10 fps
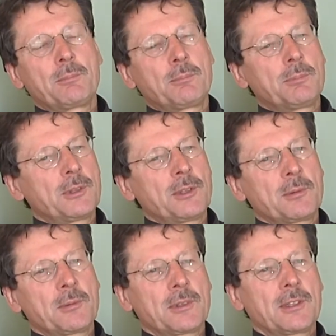
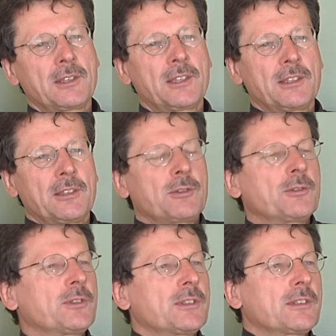putting it
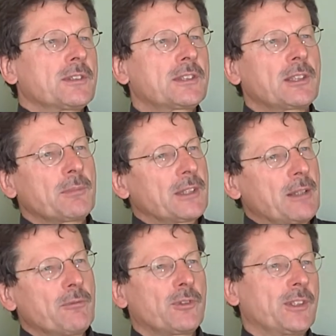into some
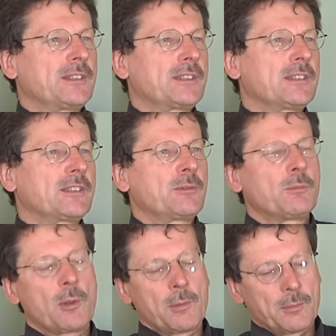game, for instance, and